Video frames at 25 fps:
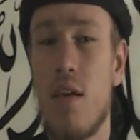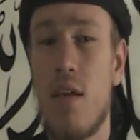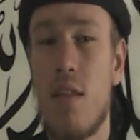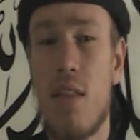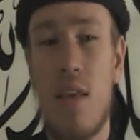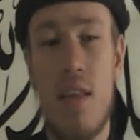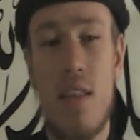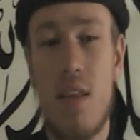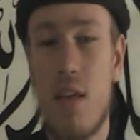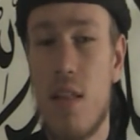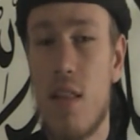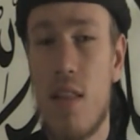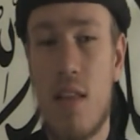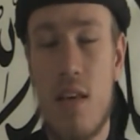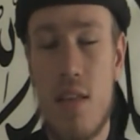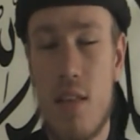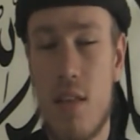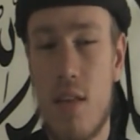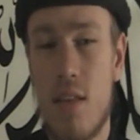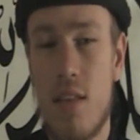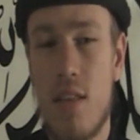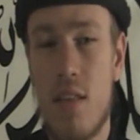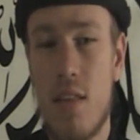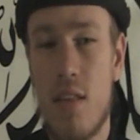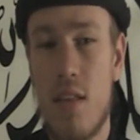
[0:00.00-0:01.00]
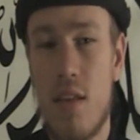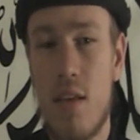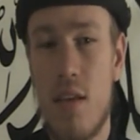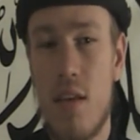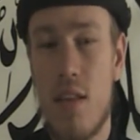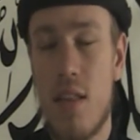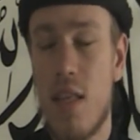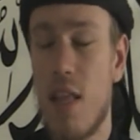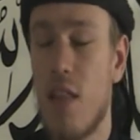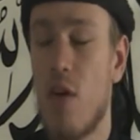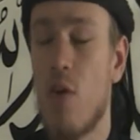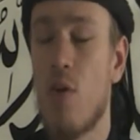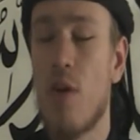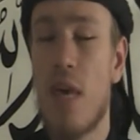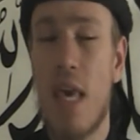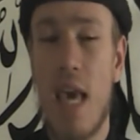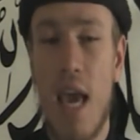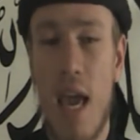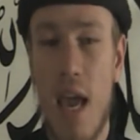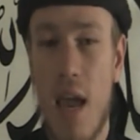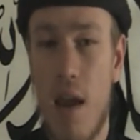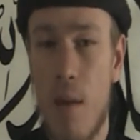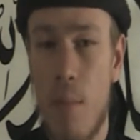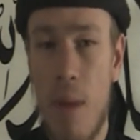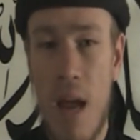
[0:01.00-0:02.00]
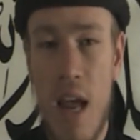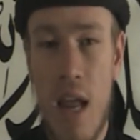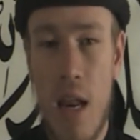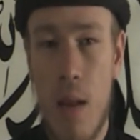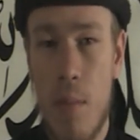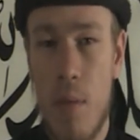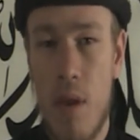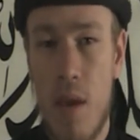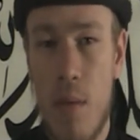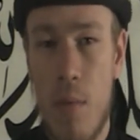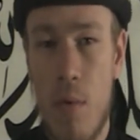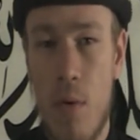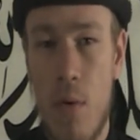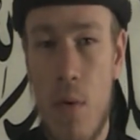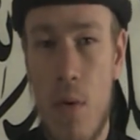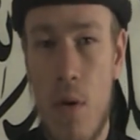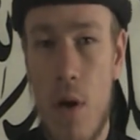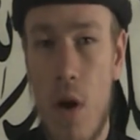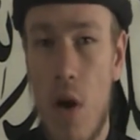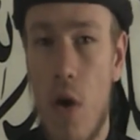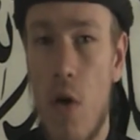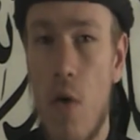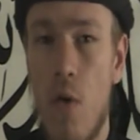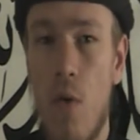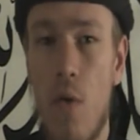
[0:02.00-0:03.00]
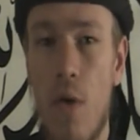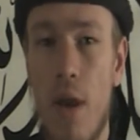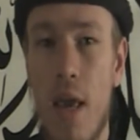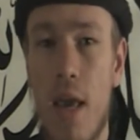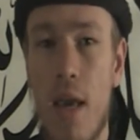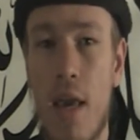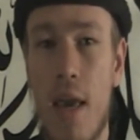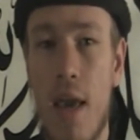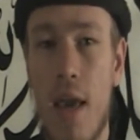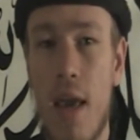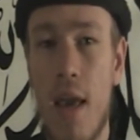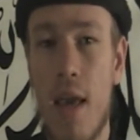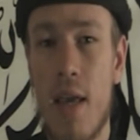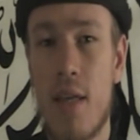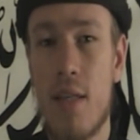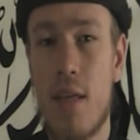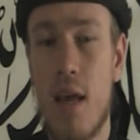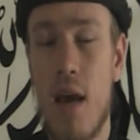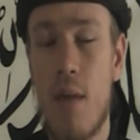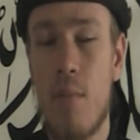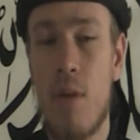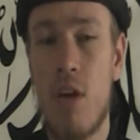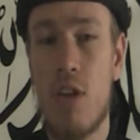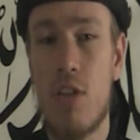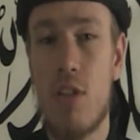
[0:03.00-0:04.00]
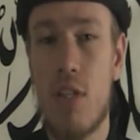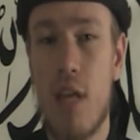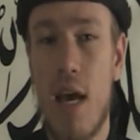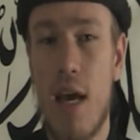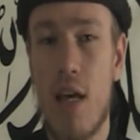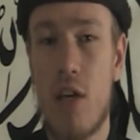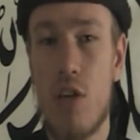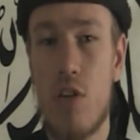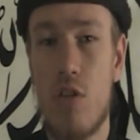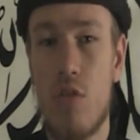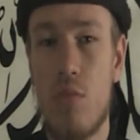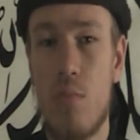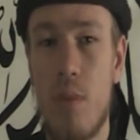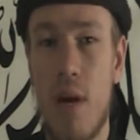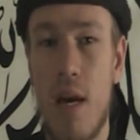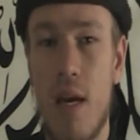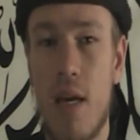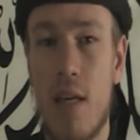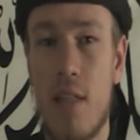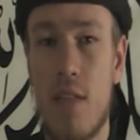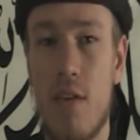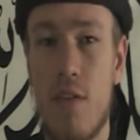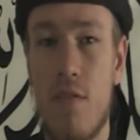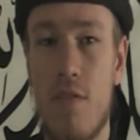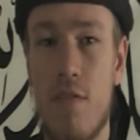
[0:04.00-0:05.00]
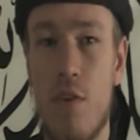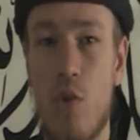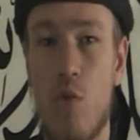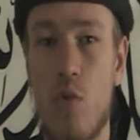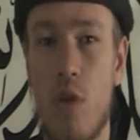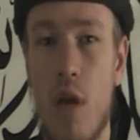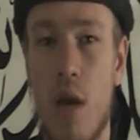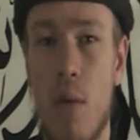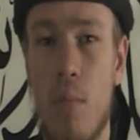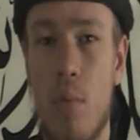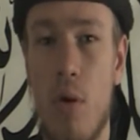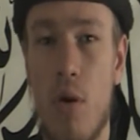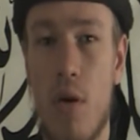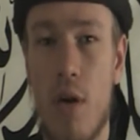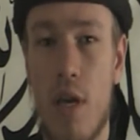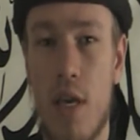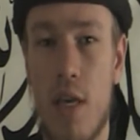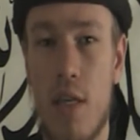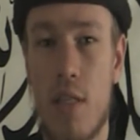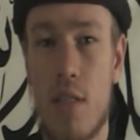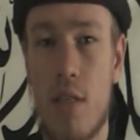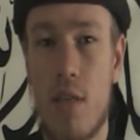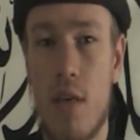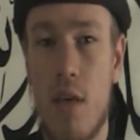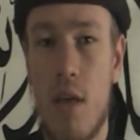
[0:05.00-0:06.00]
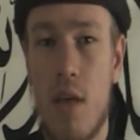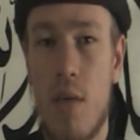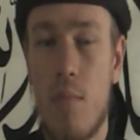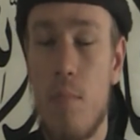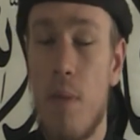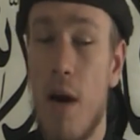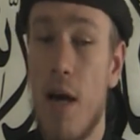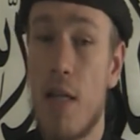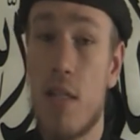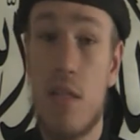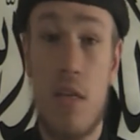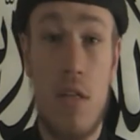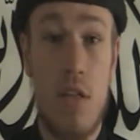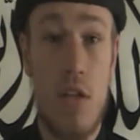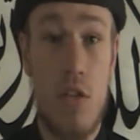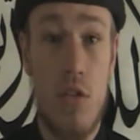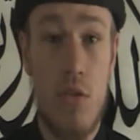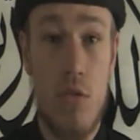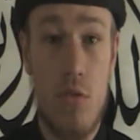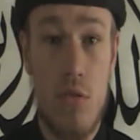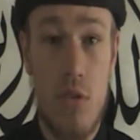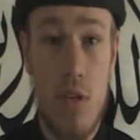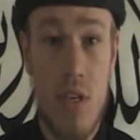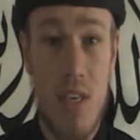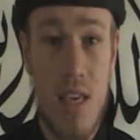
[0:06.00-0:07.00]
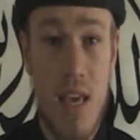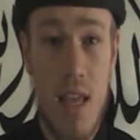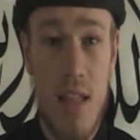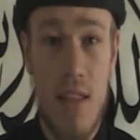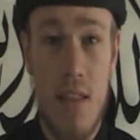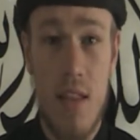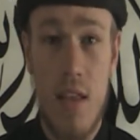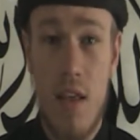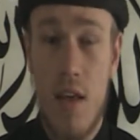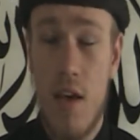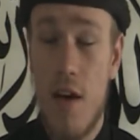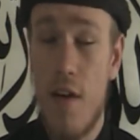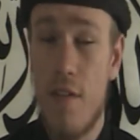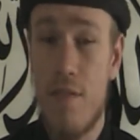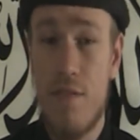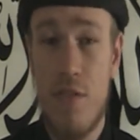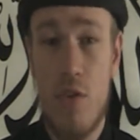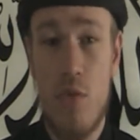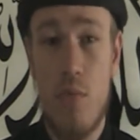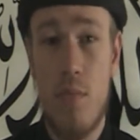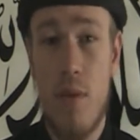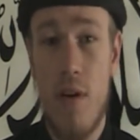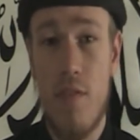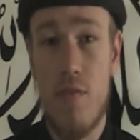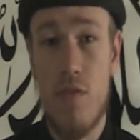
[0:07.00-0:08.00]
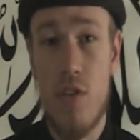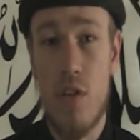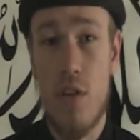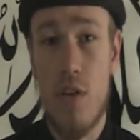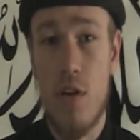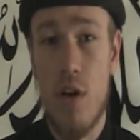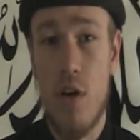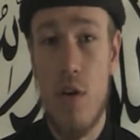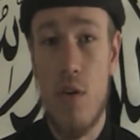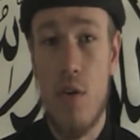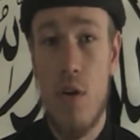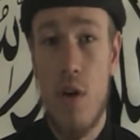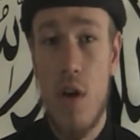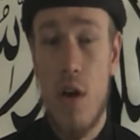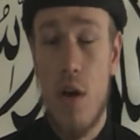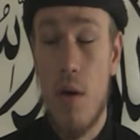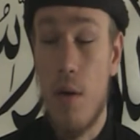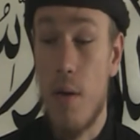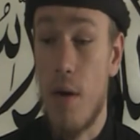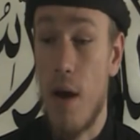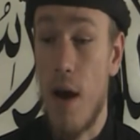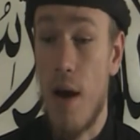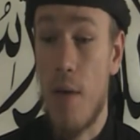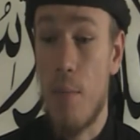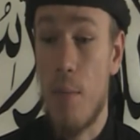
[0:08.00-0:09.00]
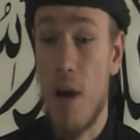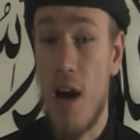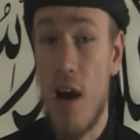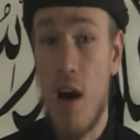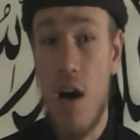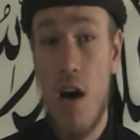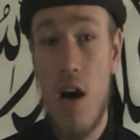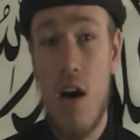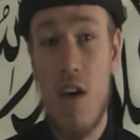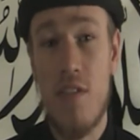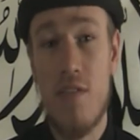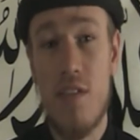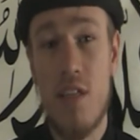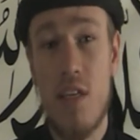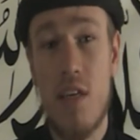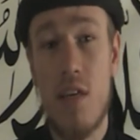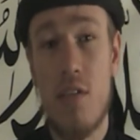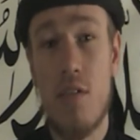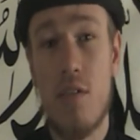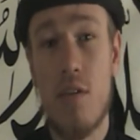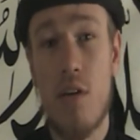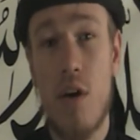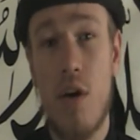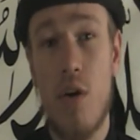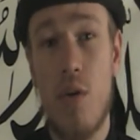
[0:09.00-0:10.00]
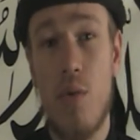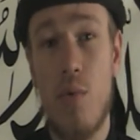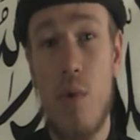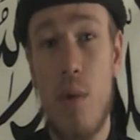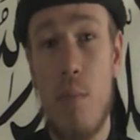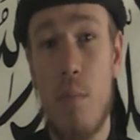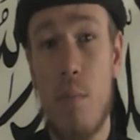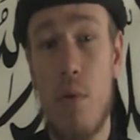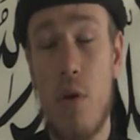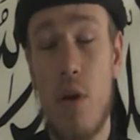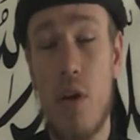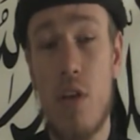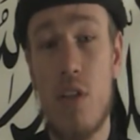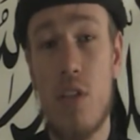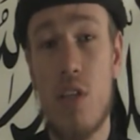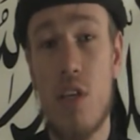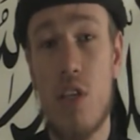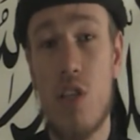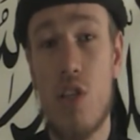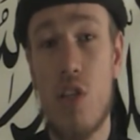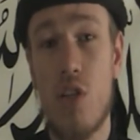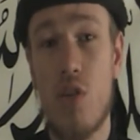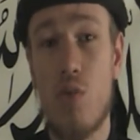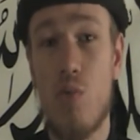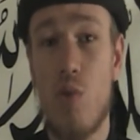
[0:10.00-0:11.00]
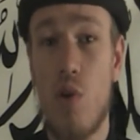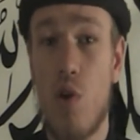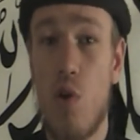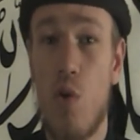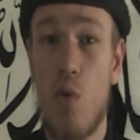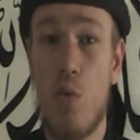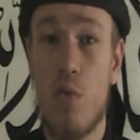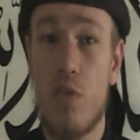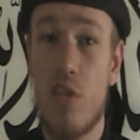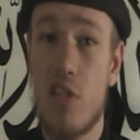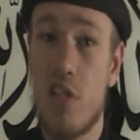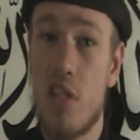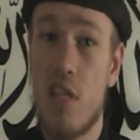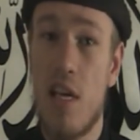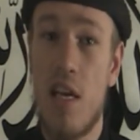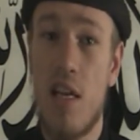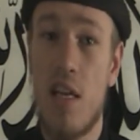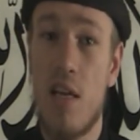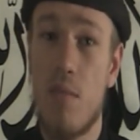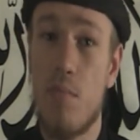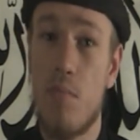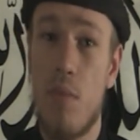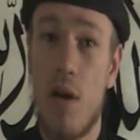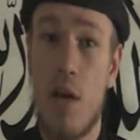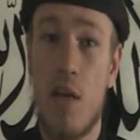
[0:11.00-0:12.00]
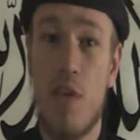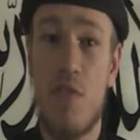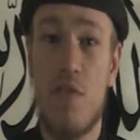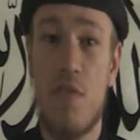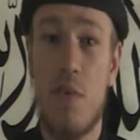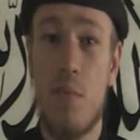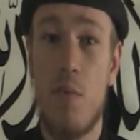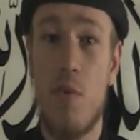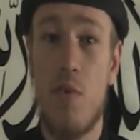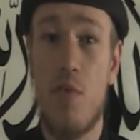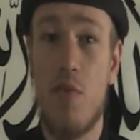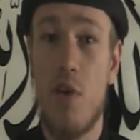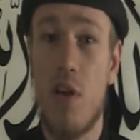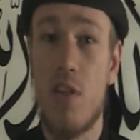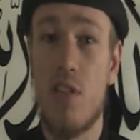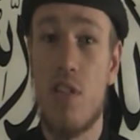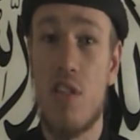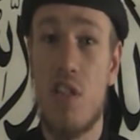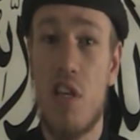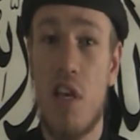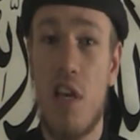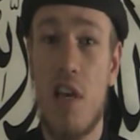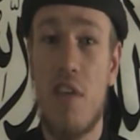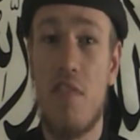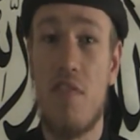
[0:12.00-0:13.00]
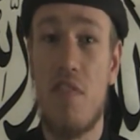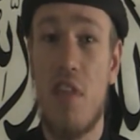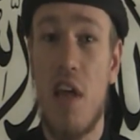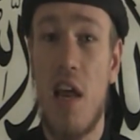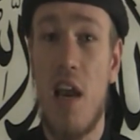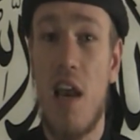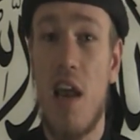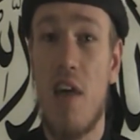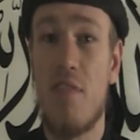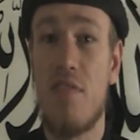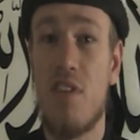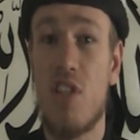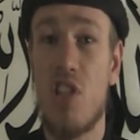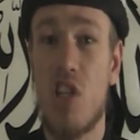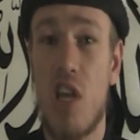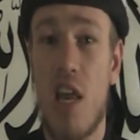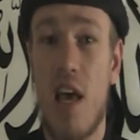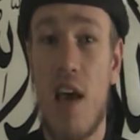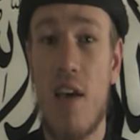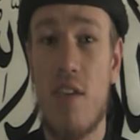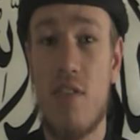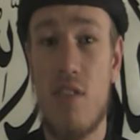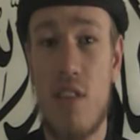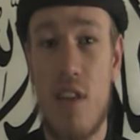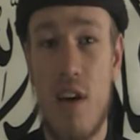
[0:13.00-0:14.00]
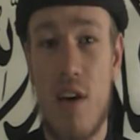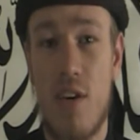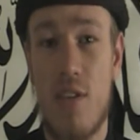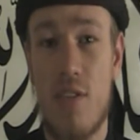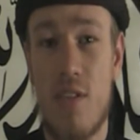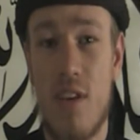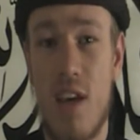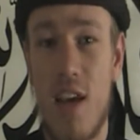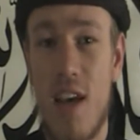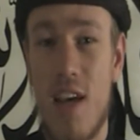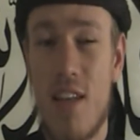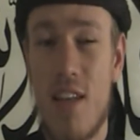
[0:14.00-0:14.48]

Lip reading: they didn't listen. They don't care about the people. All they care is how much tax you pay to fill their pockets. Back to the news again, a few months ago, about half a year ago, when politicians were caught stealing money from the funds to live their lavish lifestyles,